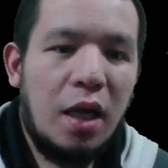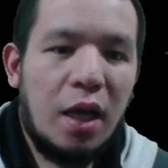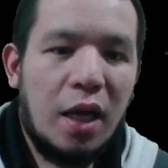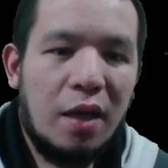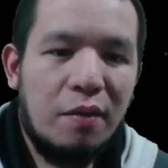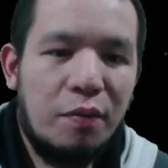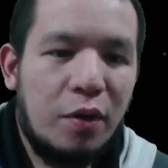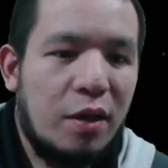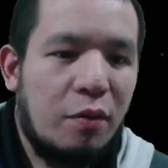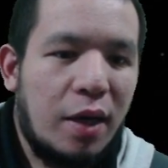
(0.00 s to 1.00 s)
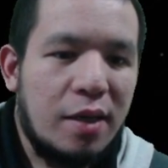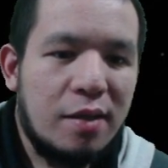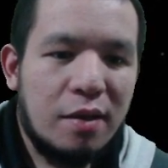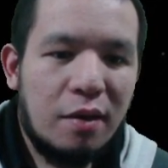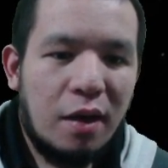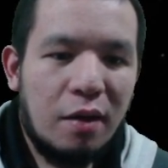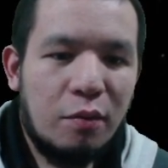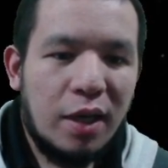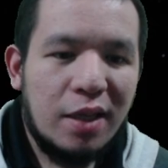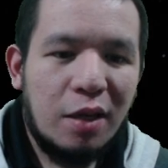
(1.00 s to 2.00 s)
And for the rest,
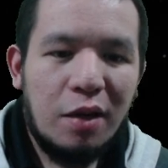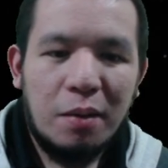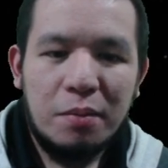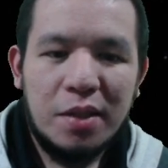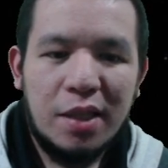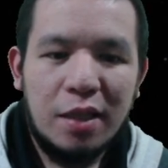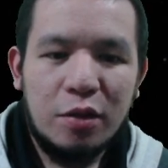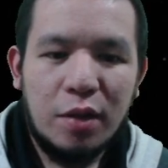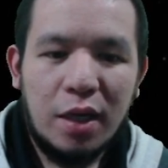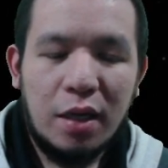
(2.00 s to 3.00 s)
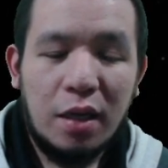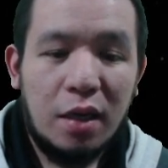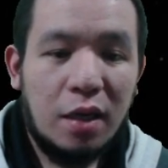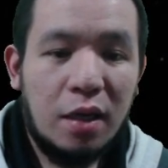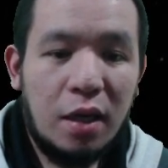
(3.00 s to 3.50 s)
right now I'm still trying to